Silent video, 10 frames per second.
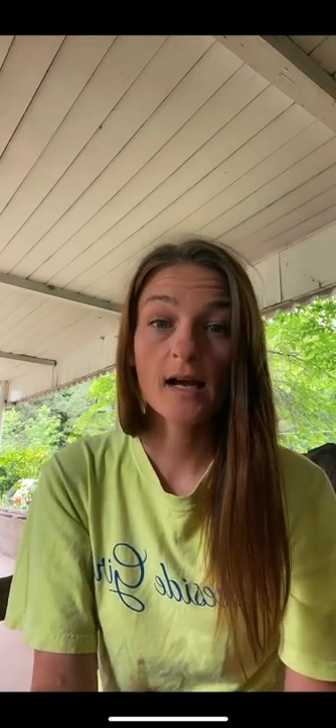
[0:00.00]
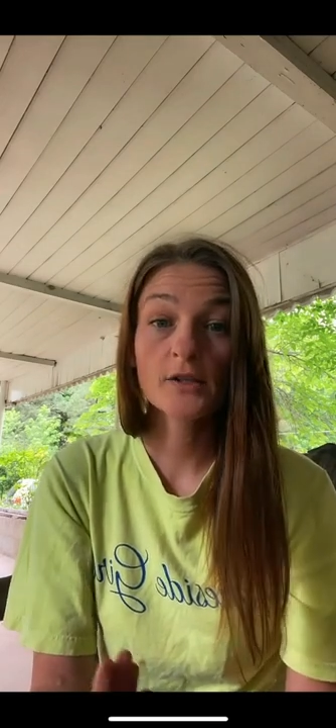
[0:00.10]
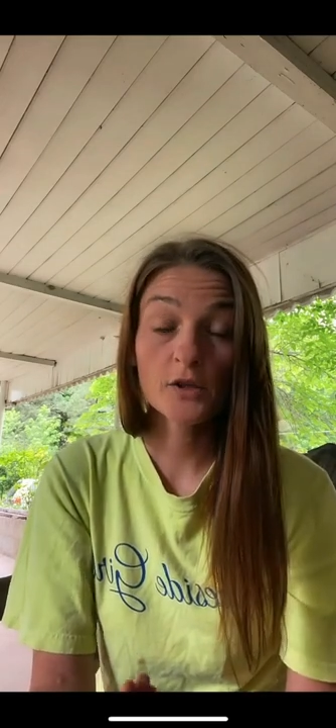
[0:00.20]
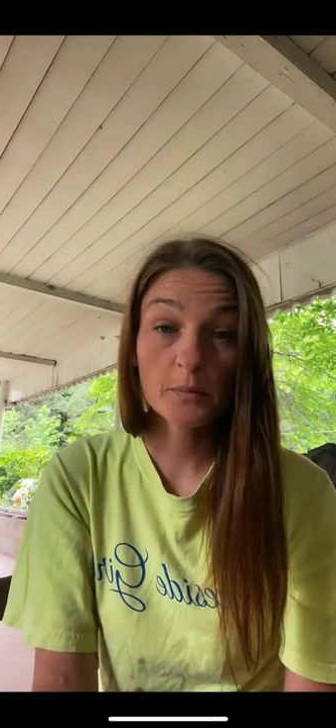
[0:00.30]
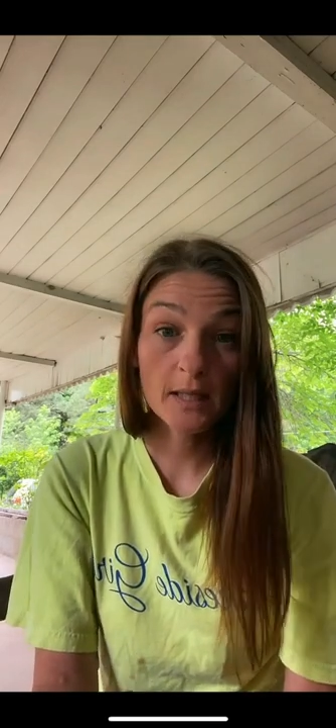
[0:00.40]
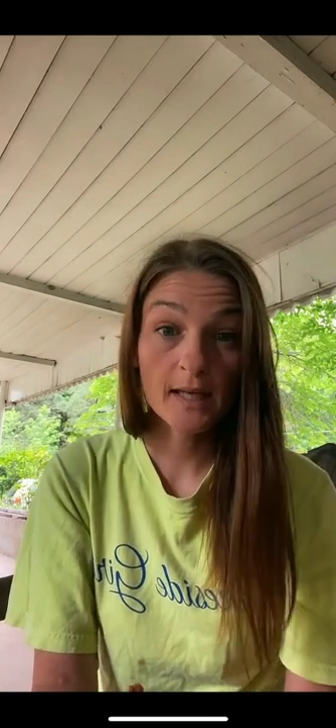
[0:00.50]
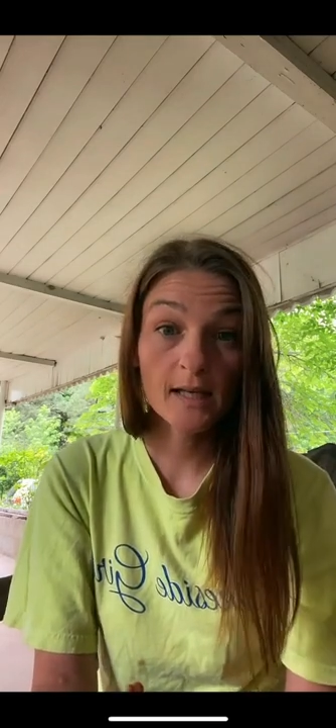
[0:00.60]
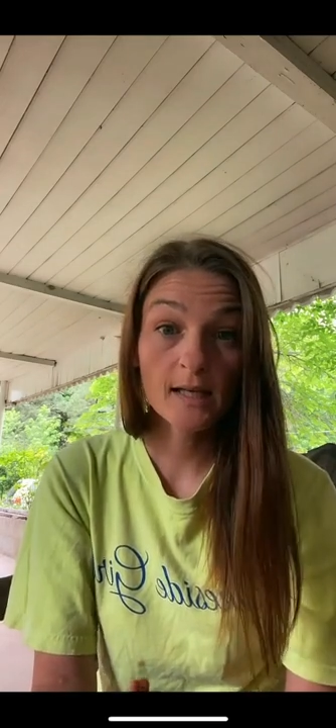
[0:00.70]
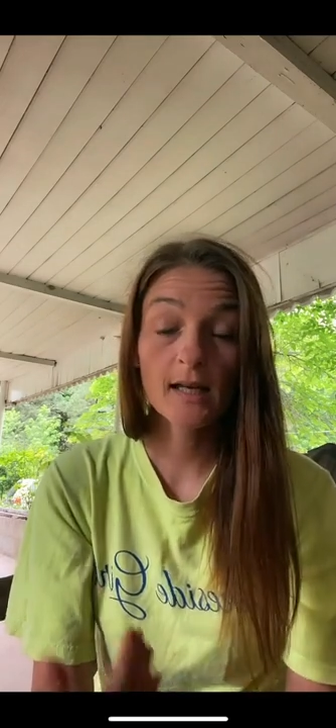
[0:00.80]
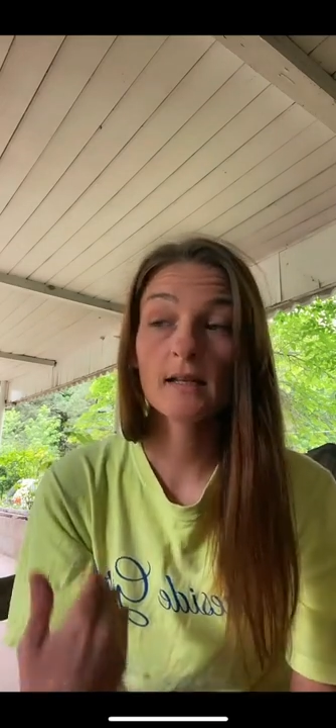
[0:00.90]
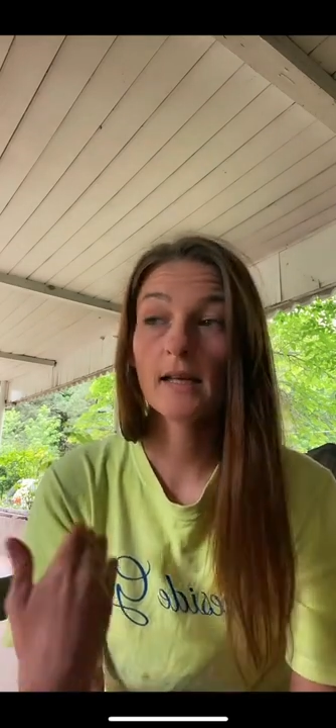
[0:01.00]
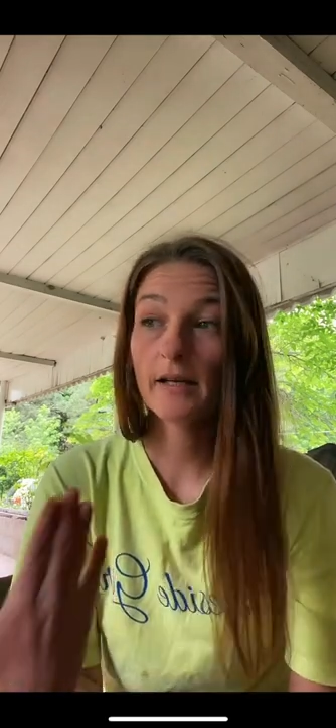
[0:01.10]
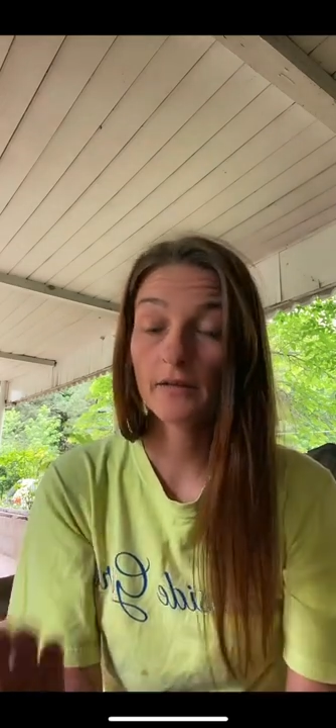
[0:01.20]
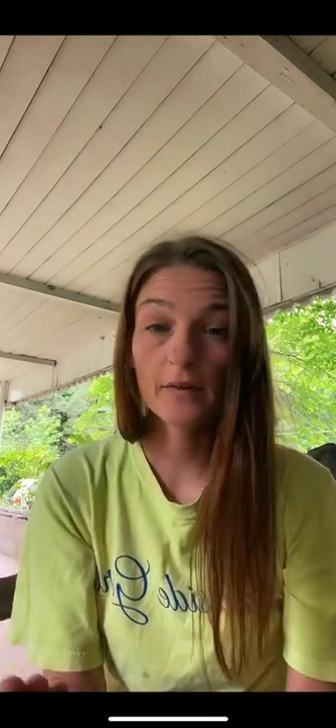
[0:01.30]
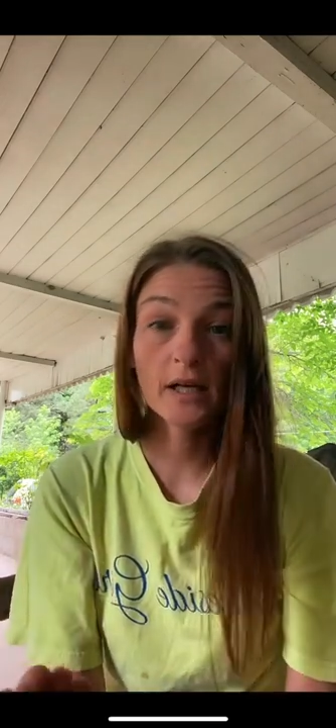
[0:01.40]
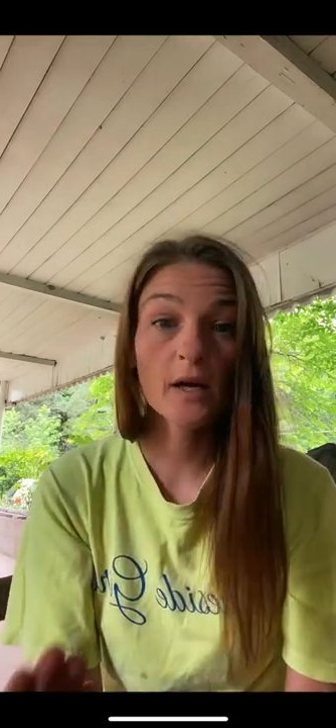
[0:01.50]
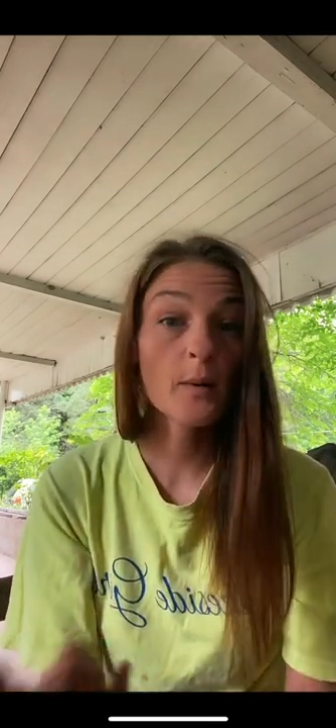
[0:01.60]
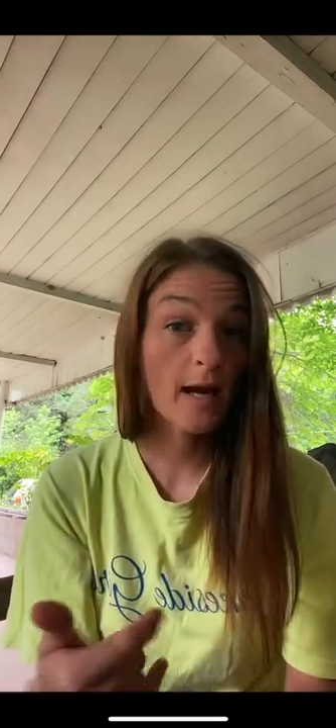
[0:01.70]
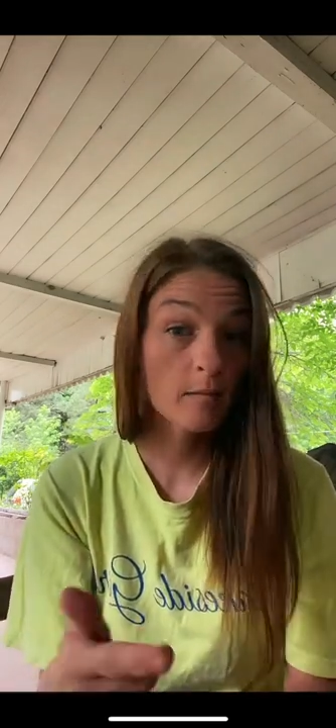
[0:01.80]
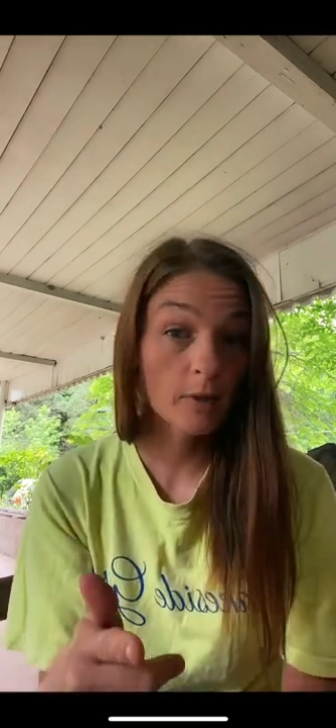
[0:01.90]
I do plan in a later
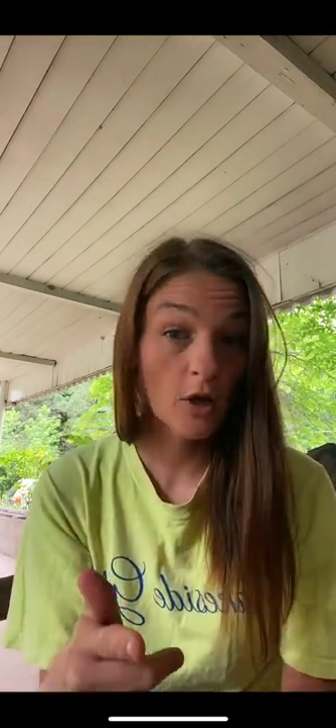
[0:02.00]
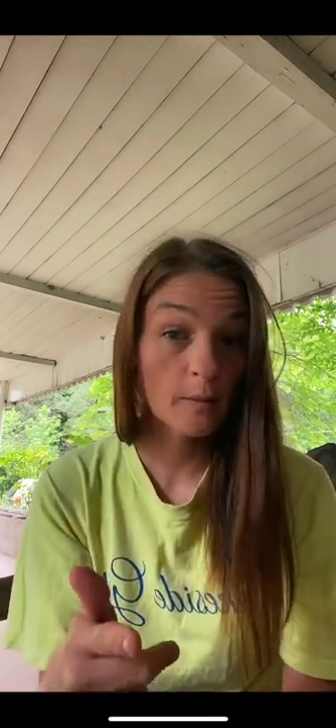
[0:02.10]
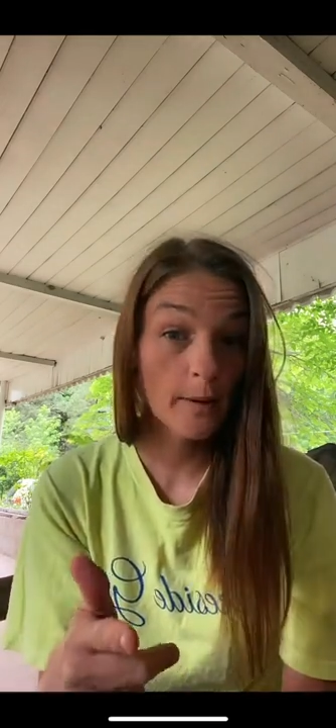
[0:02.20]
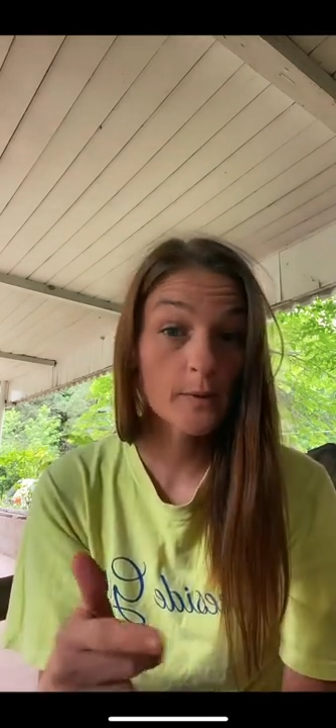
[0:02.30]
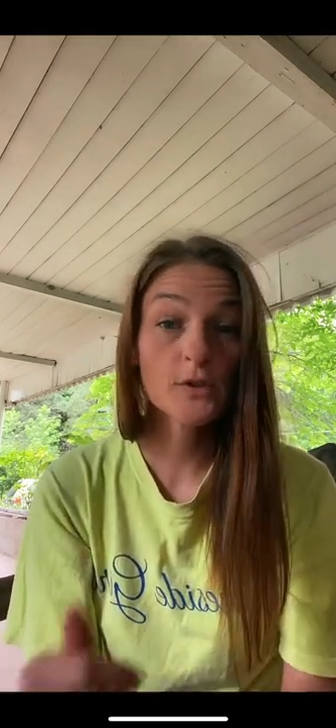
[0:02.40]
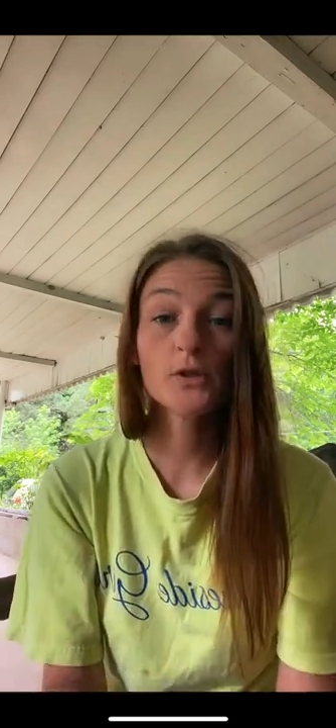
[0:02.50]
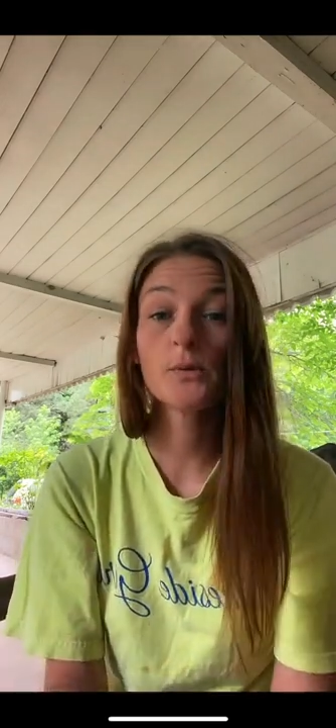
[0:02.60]
video and blog post